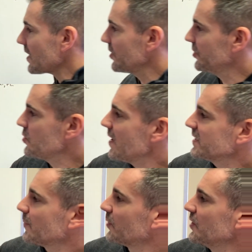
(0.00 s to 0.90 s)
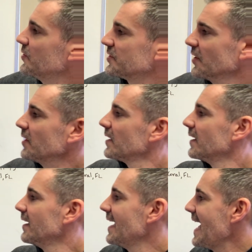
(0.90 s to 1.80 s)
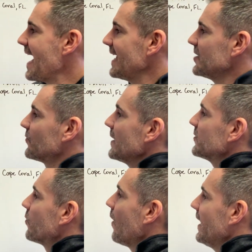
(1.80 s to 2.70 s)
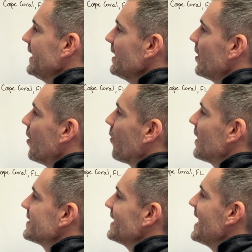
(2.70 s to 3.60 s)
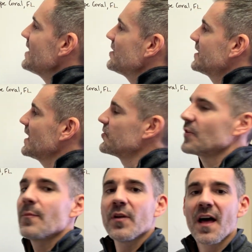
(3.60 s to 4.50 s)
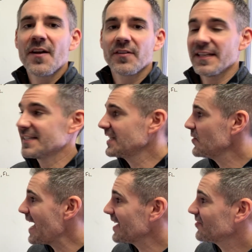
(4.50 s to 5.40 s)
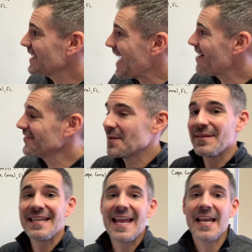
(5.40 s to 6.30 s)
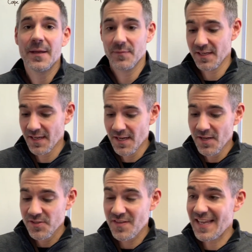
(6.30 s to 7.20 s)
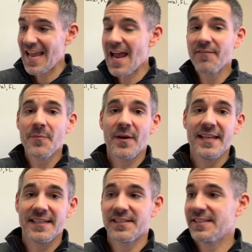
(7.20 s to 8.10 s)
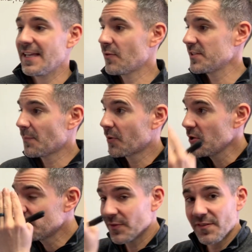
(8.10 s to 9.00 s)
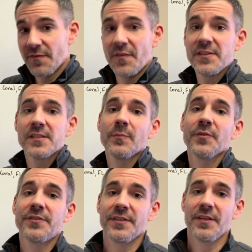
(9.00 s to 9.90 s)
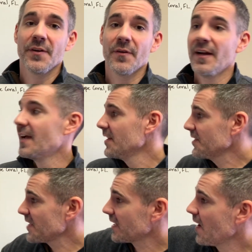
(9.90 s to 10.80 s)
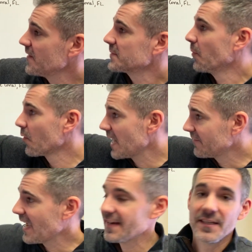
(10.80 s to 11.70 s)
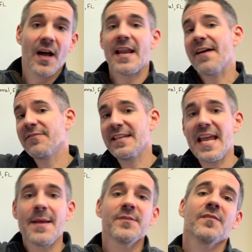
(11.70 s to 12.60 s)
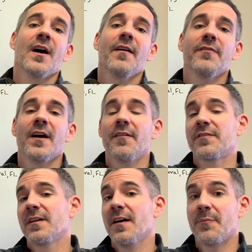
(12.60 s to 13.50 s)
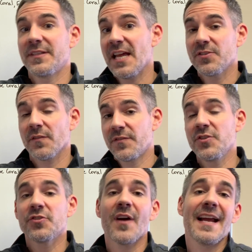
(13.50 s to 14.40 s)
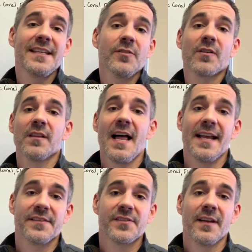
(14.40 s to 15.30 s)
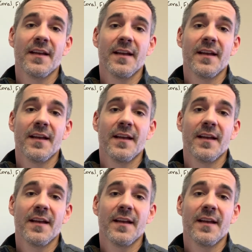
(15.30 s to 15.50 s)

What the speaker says: you as a producer had a Dream 20 or as an agency a Dream 100 list that you actually have them named so that everybody can see it, or as a producer it's visible to you. Just like on this board, I've got, I'd have names of potential future ideal clients